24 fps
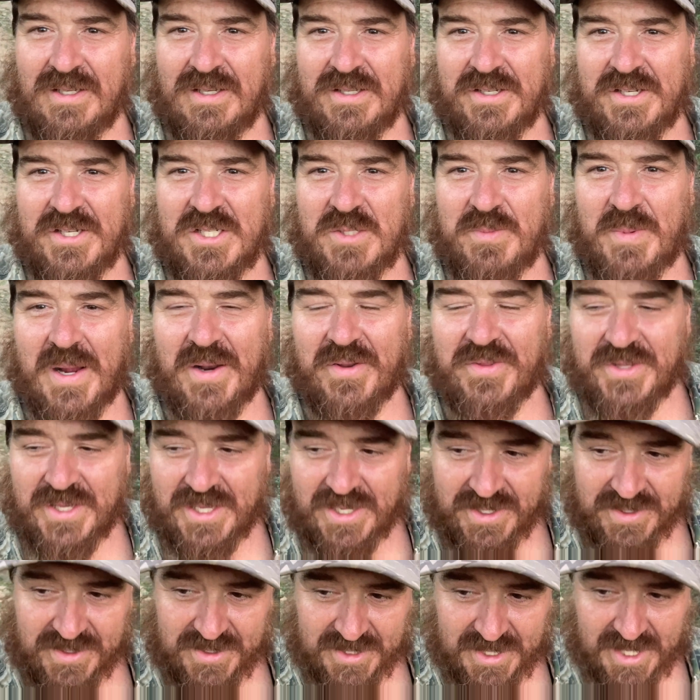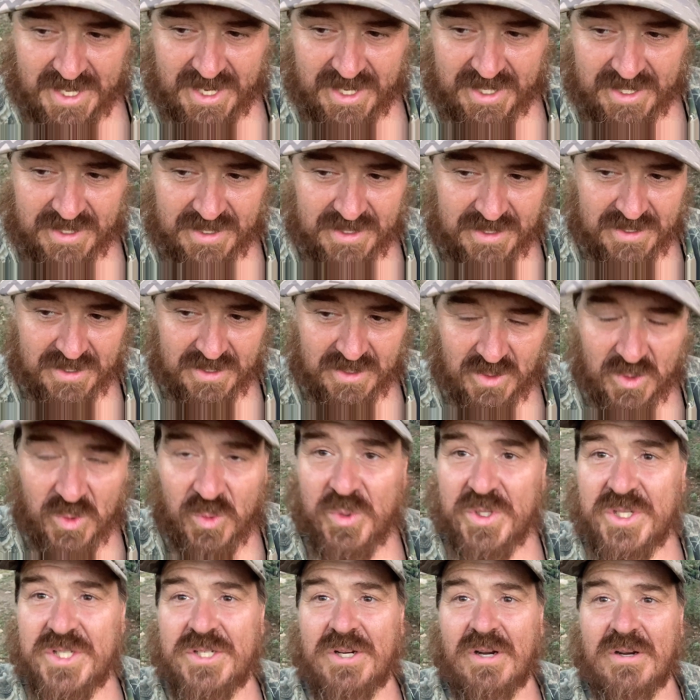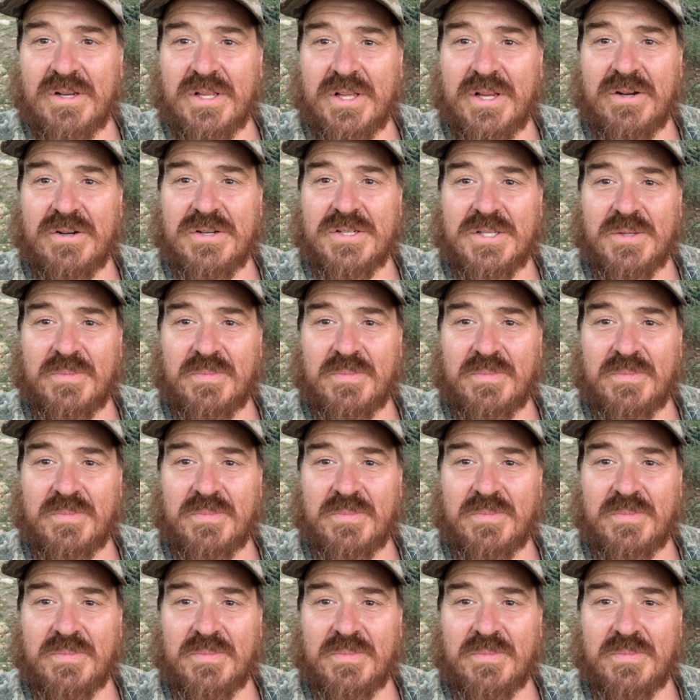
just about at the end of the day, we start to hear